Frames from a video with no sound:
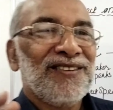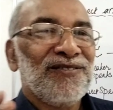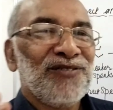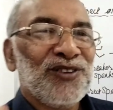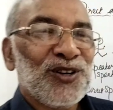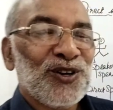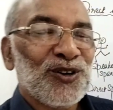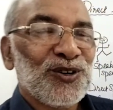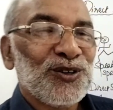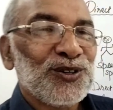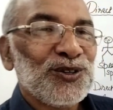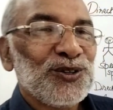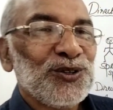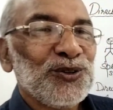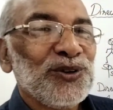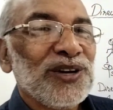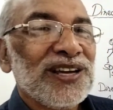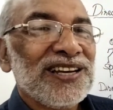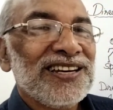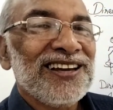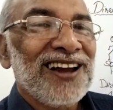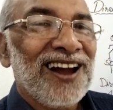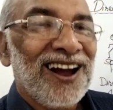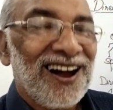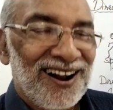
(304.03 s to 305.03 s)
we don't do
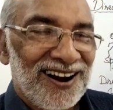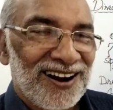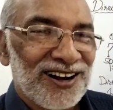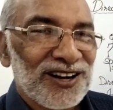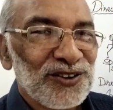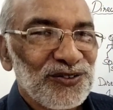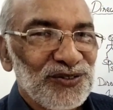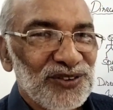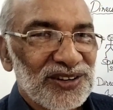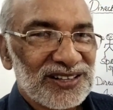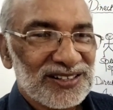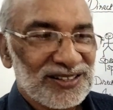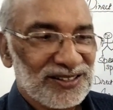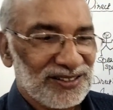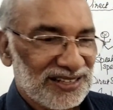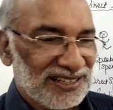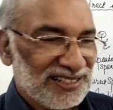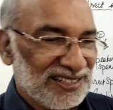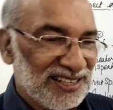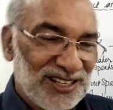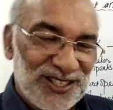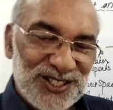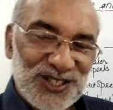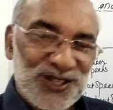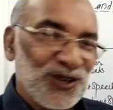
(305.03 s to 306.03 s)
any hard work. Okay?
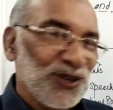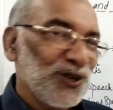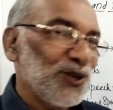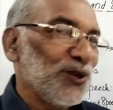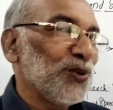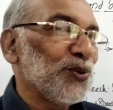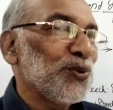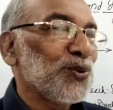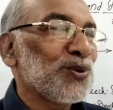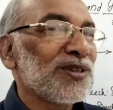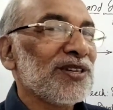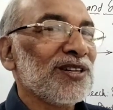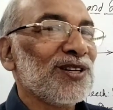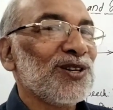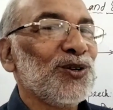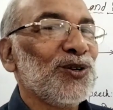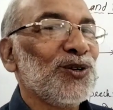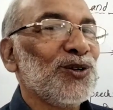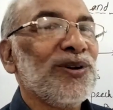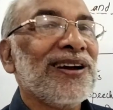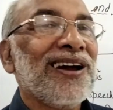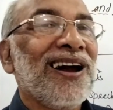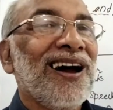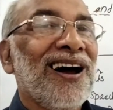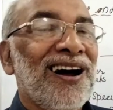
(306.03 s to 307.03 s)
There is no use in
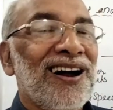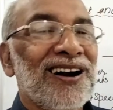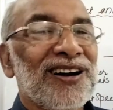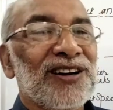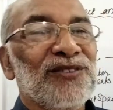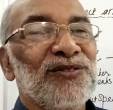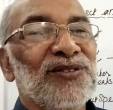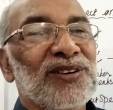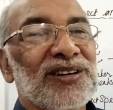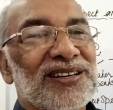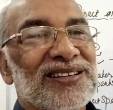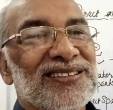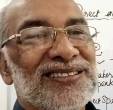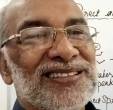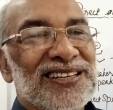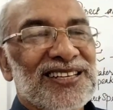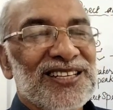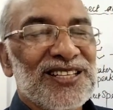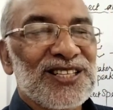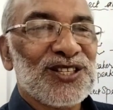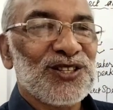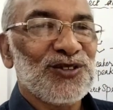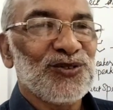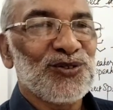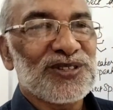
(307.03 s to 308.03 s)
doing hard work. That
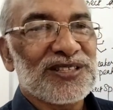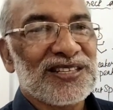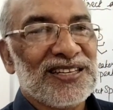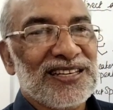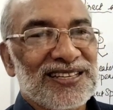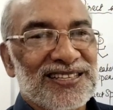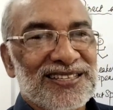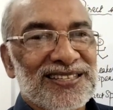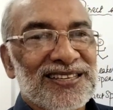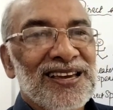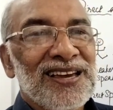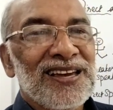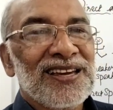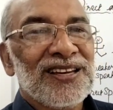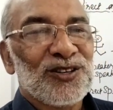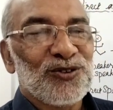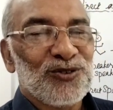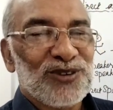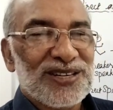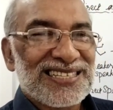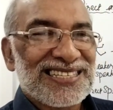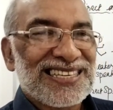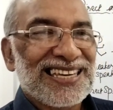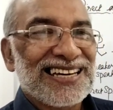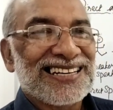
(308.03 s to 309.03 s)
is useless
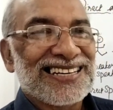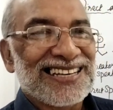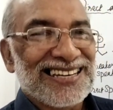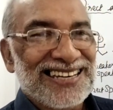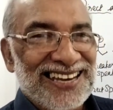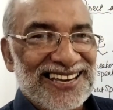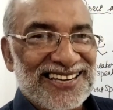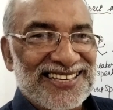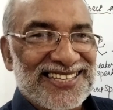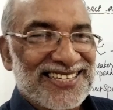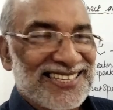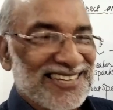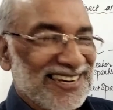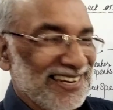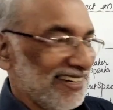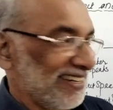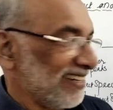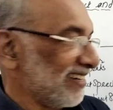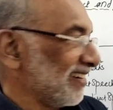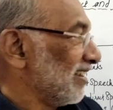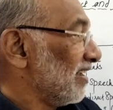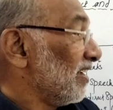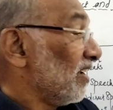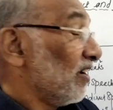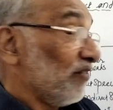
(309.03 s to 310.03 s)
to a certain
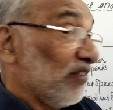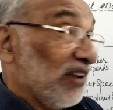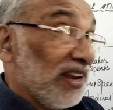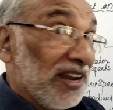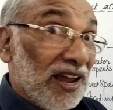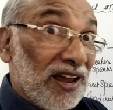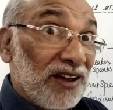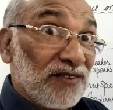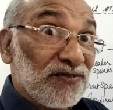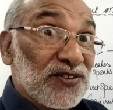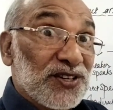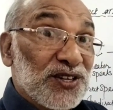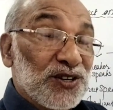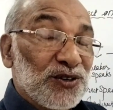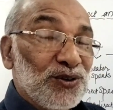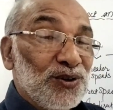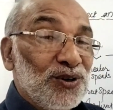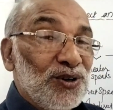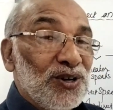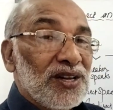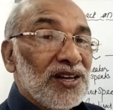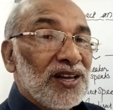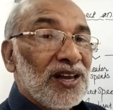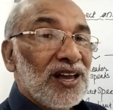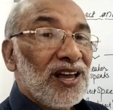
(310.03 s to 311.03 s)
extent. We have
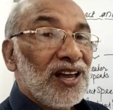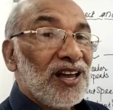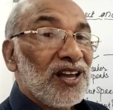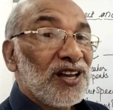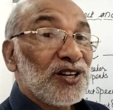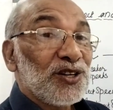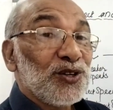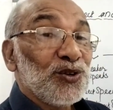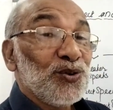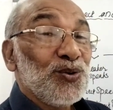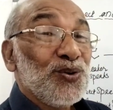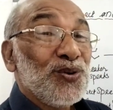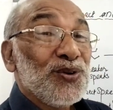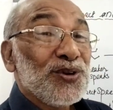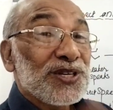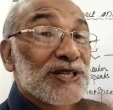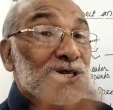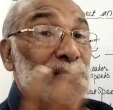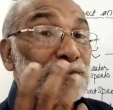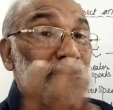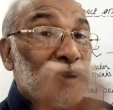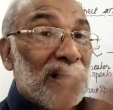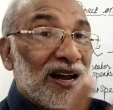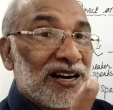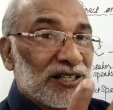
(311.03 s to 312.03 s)
to do
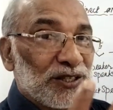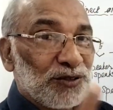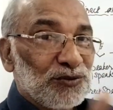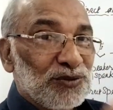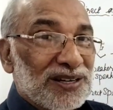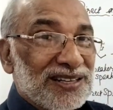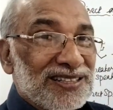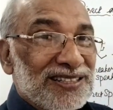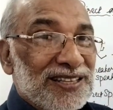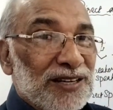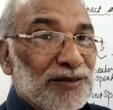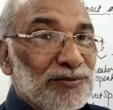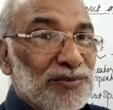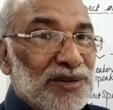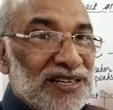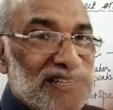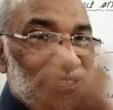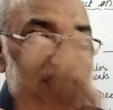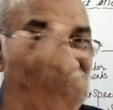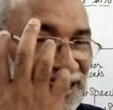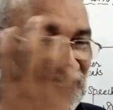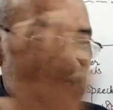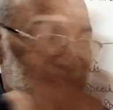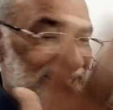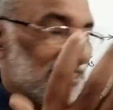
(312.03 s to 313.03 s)
smart work. That
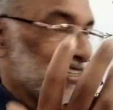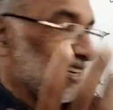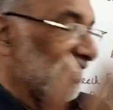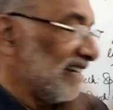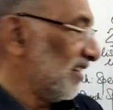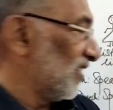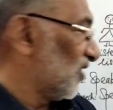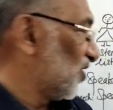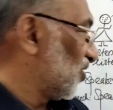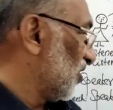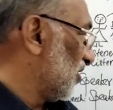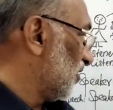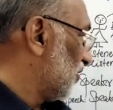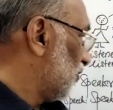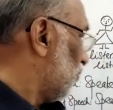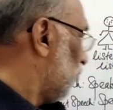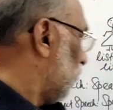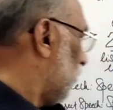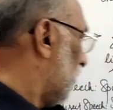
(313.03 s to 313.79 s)
means intelligent